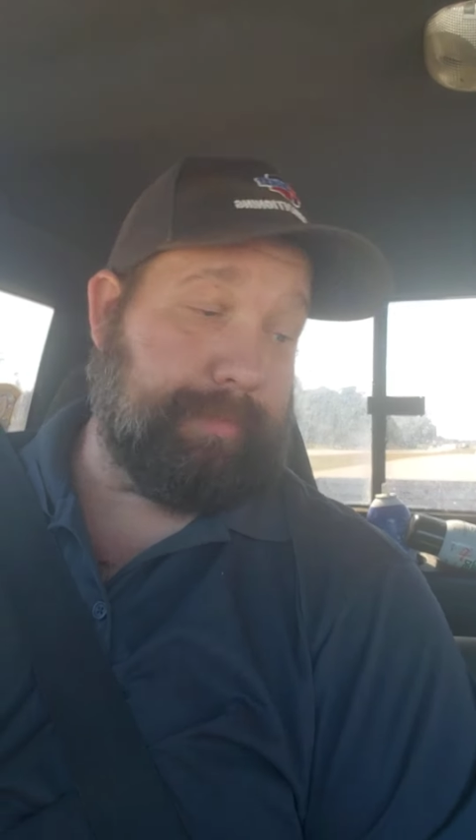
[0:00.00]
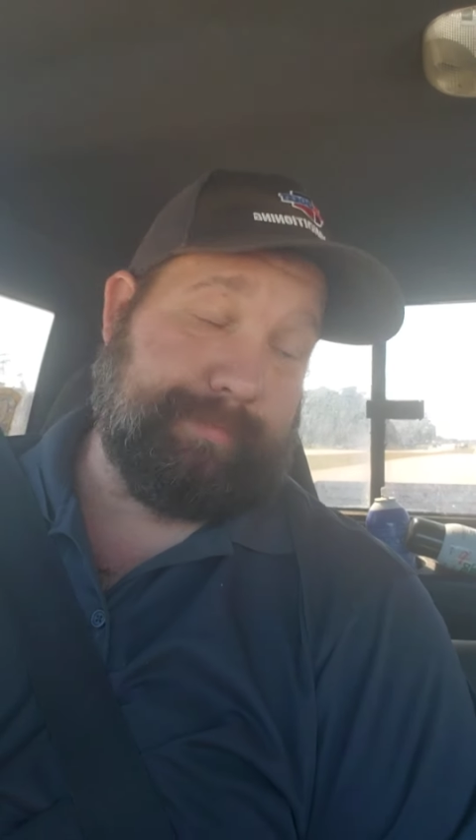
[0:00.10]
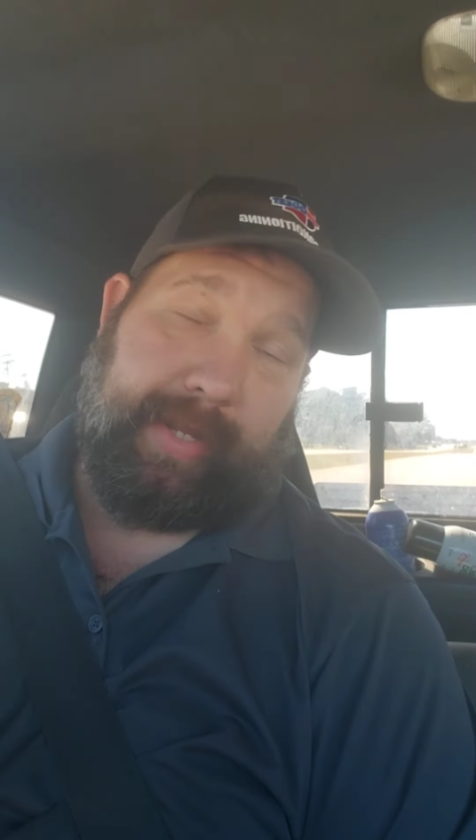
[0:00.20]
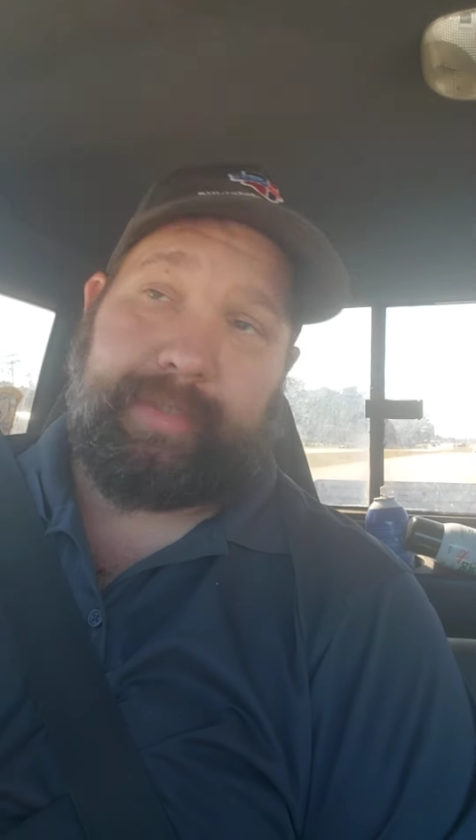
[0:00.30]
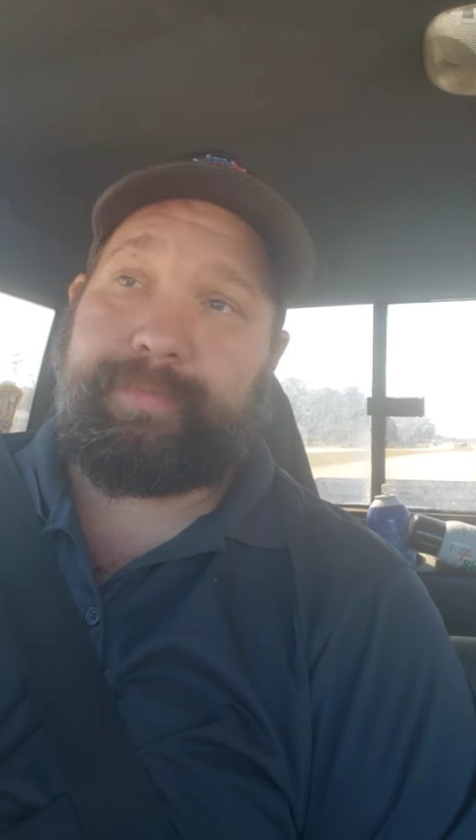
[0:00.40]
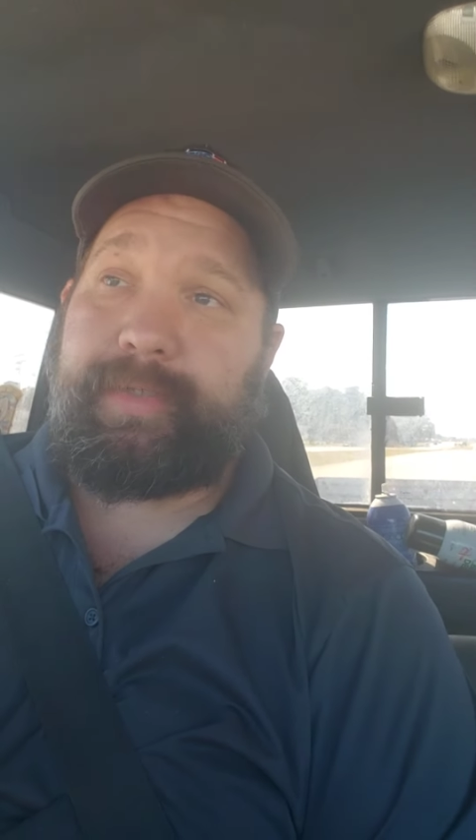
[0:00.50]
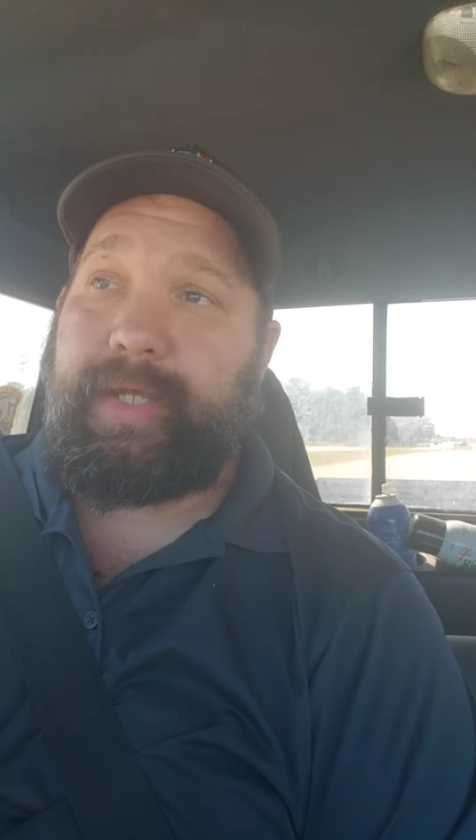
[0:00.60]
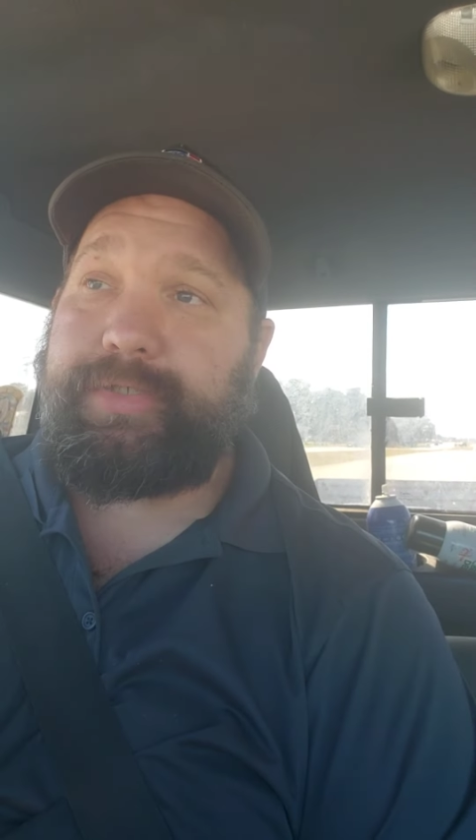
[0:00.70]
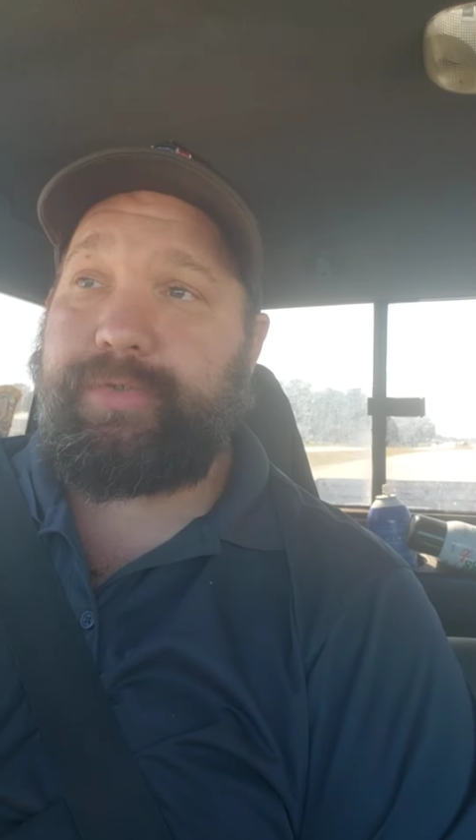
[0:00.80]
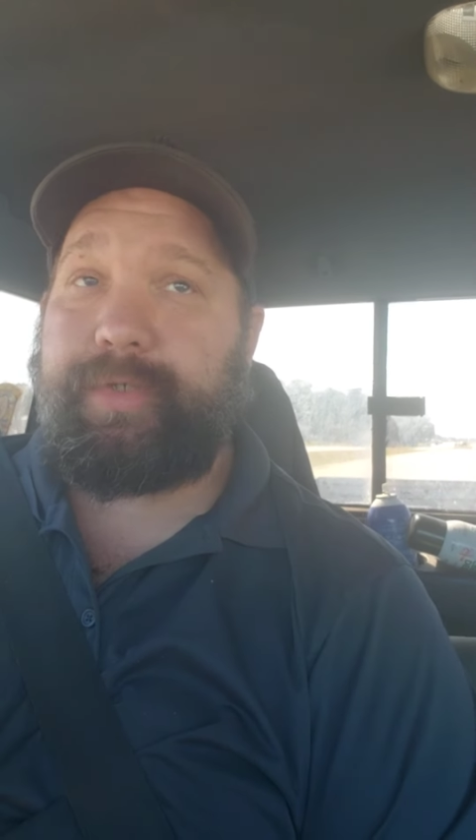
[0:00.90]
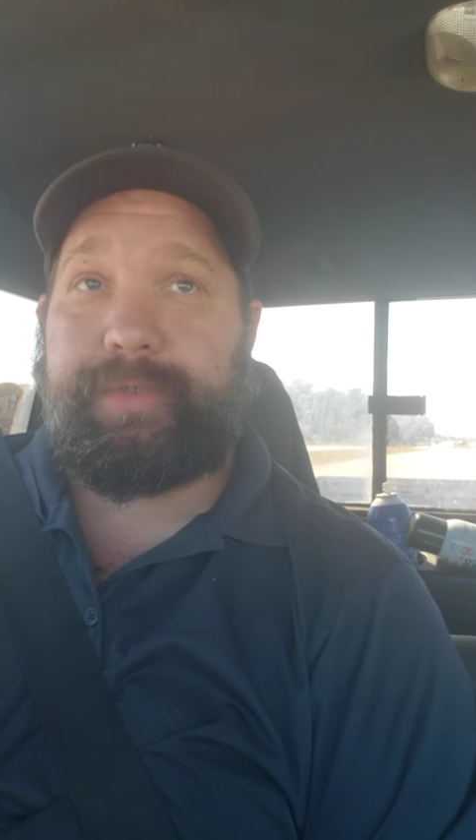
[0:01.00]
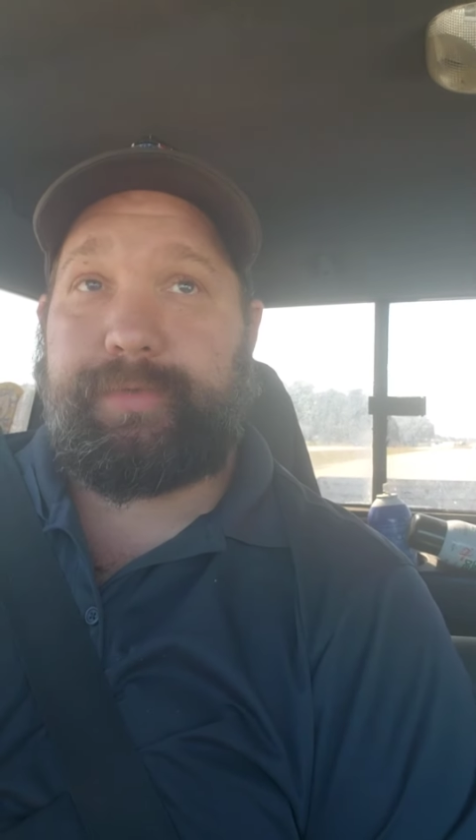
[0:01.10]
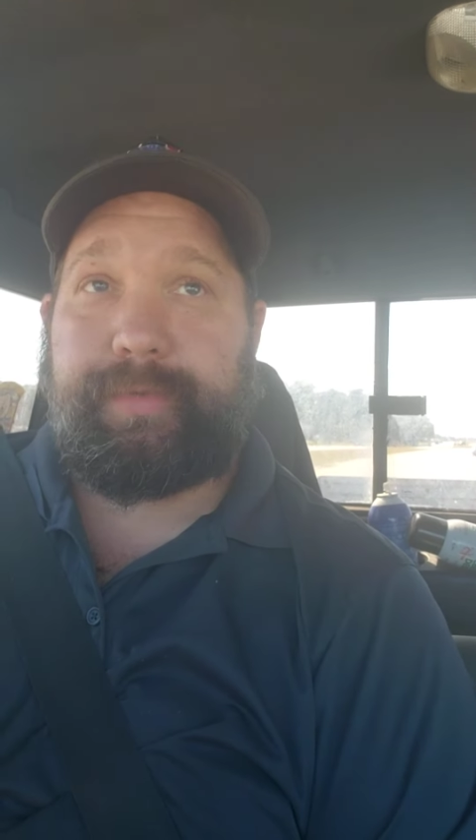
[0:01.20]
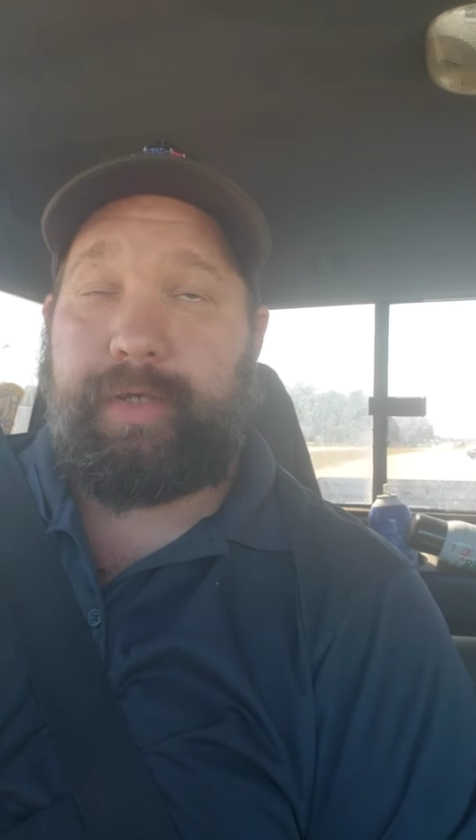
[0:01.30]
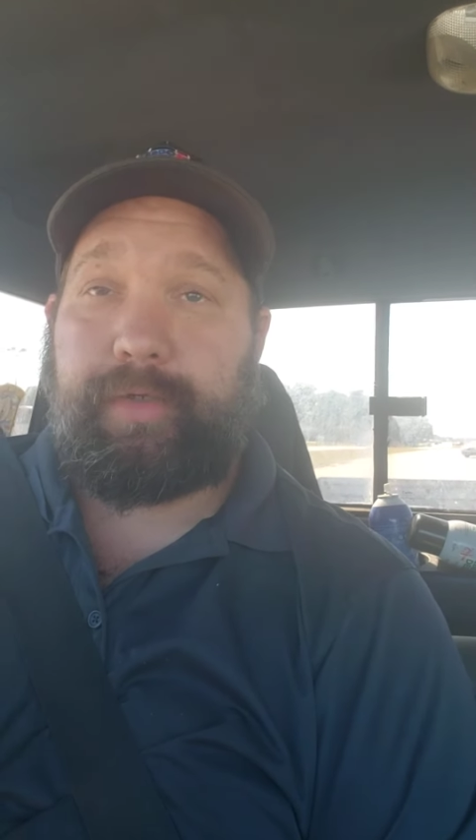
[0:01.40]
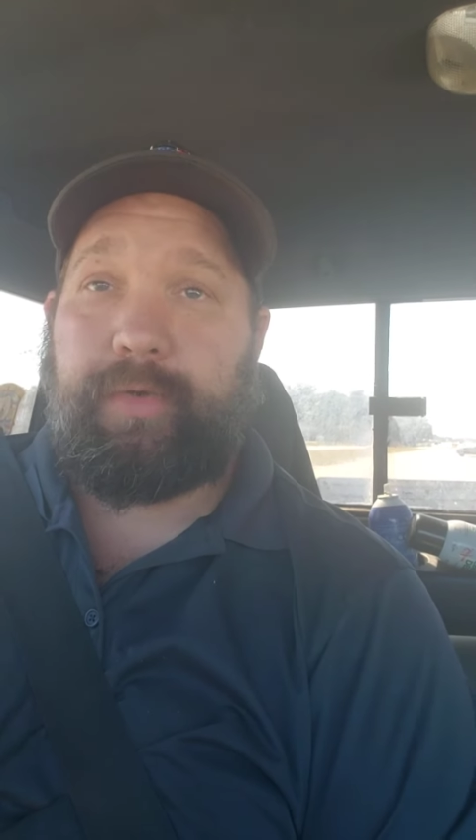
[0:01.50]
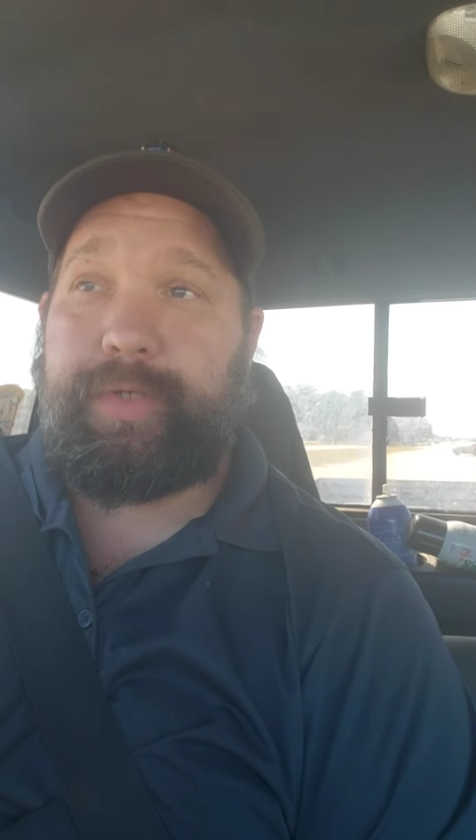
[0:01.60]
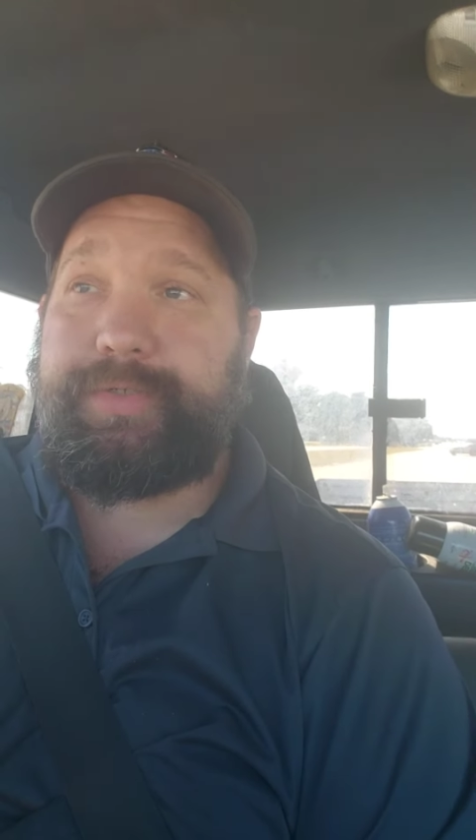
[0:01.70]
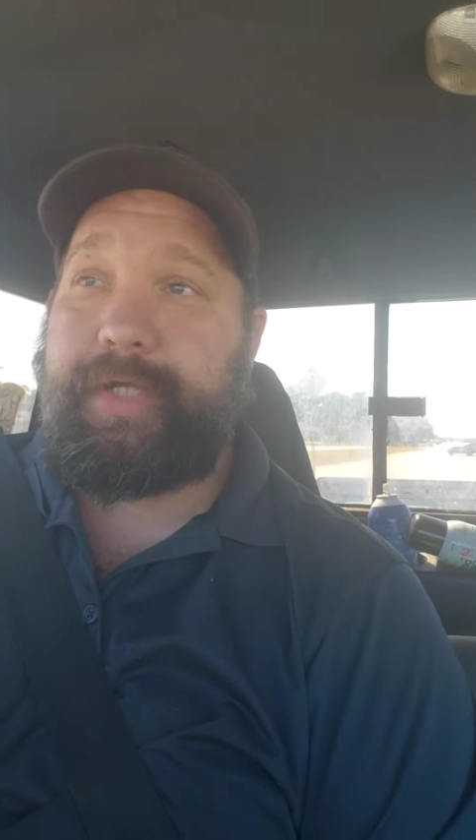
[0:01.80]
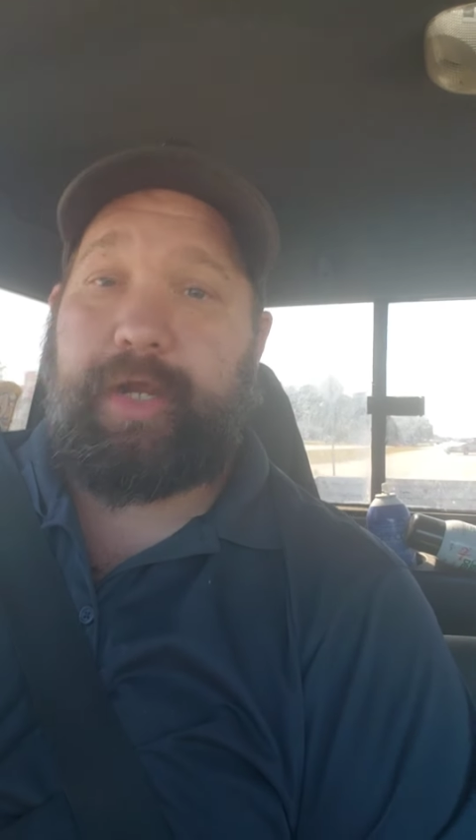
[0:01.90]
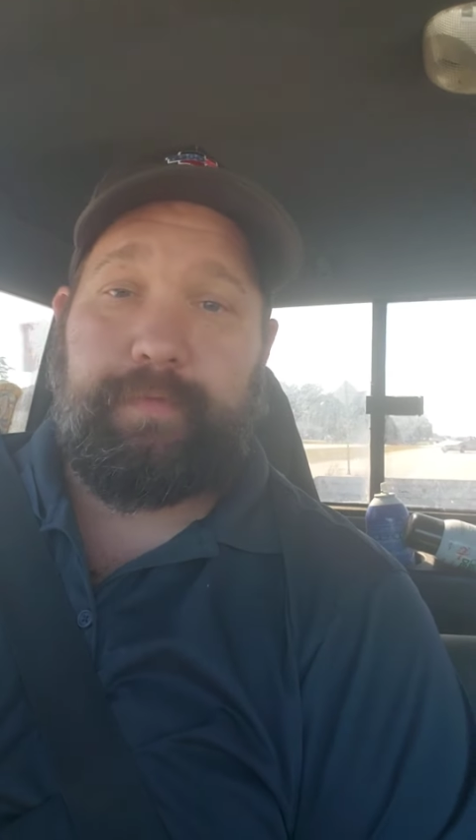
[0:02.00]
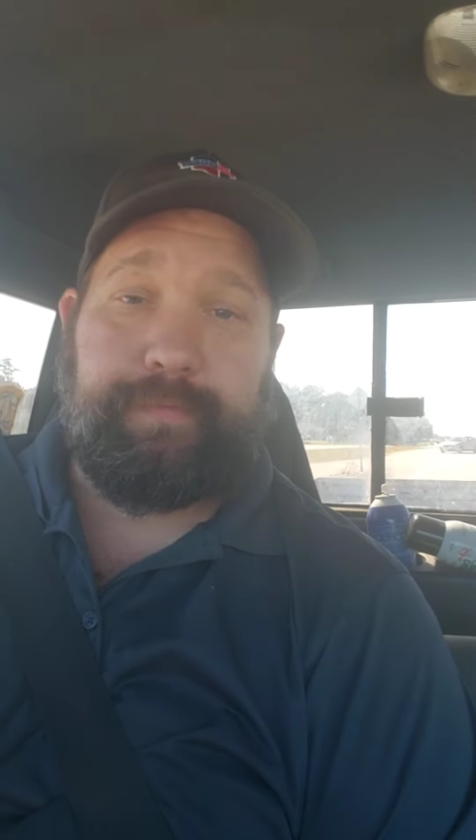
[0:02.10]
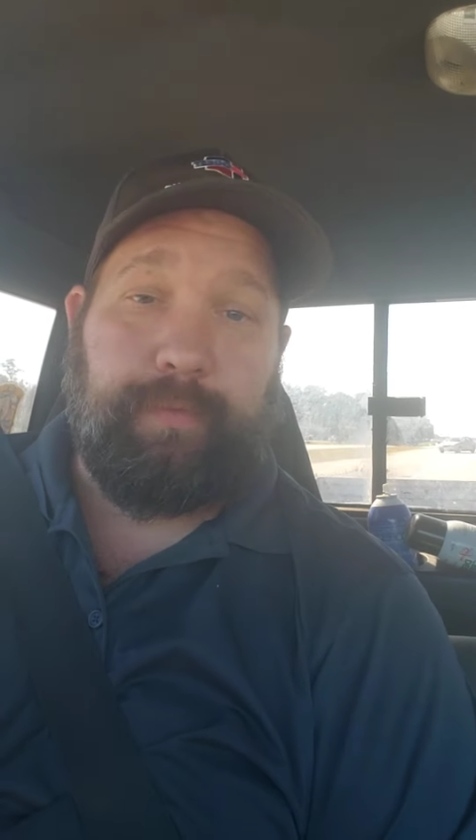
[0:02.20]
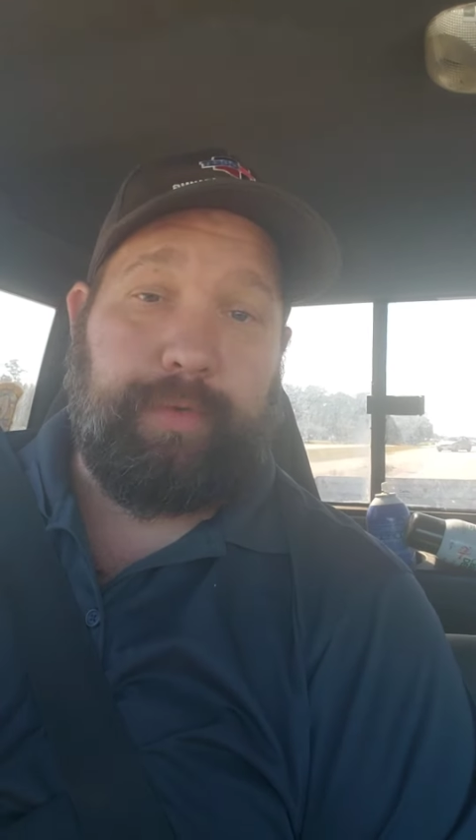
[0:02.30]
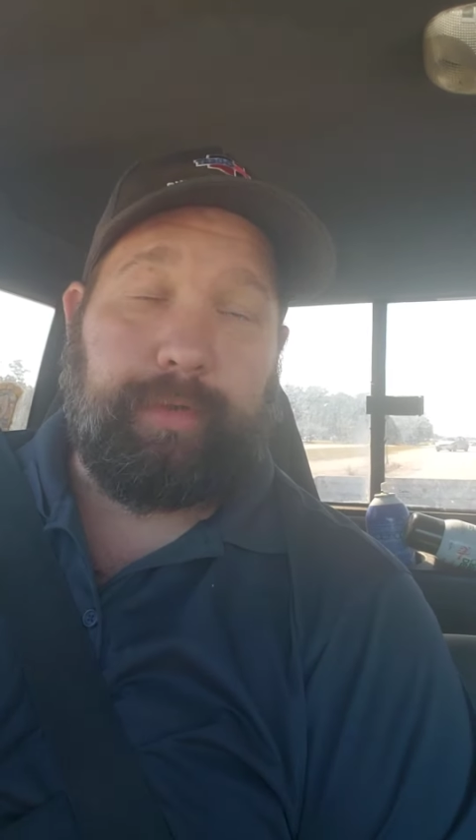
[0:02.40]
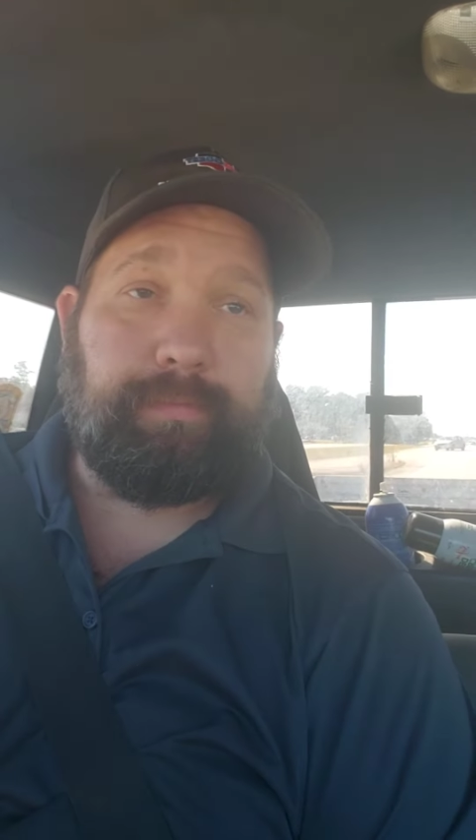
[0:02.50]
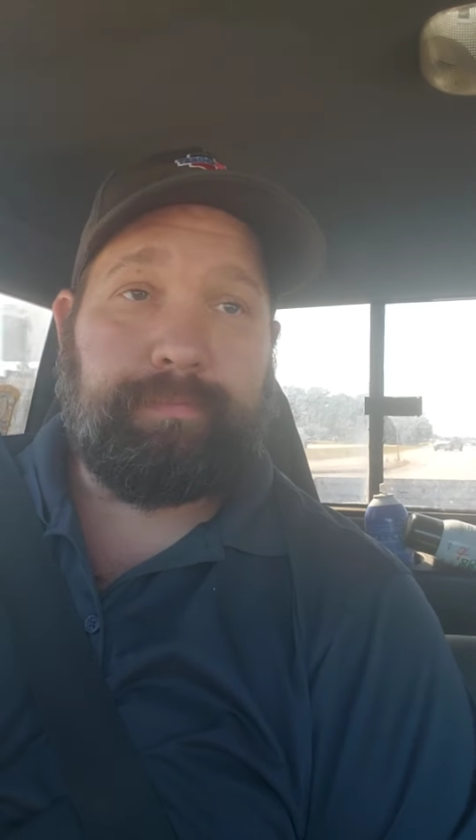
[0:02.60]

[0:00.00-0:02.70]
hand them the ledger and they'll go in and take care of it for you.